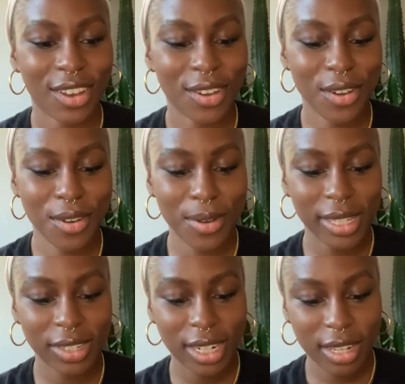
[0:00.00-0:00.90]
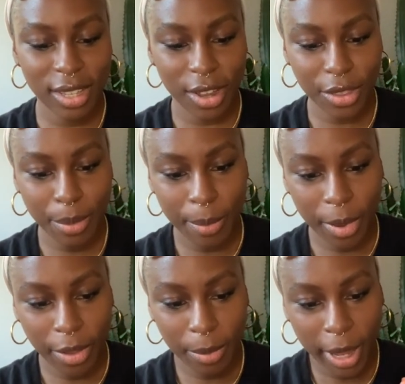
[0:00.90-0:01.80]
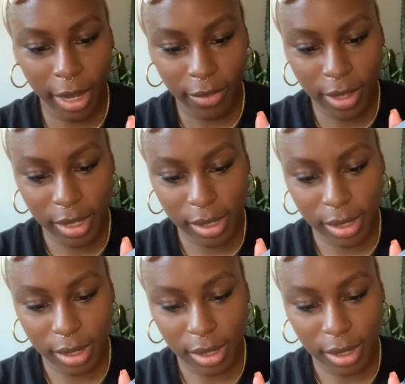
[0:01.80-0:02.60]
Oh, is there anything on the, on the back of this?